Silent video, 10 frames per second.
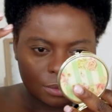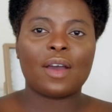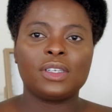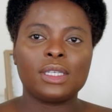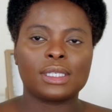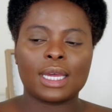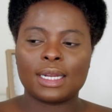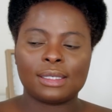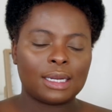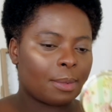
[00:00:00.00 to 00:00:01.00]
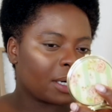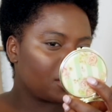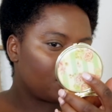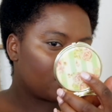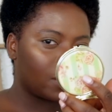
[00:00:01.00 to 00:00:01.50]
After the skin is done, I'm
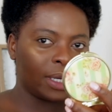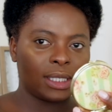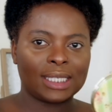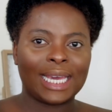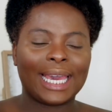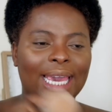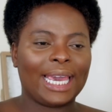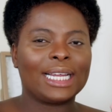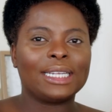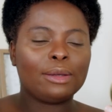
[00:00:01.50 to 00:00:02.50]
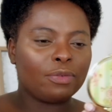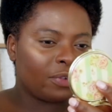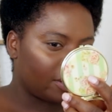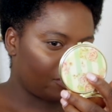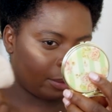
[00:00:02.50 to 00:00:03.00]
actually just going to take a clean
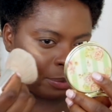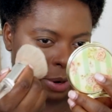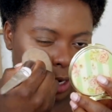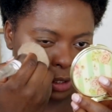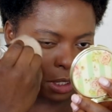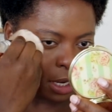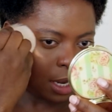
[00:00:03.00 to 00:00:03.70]
fluffy brush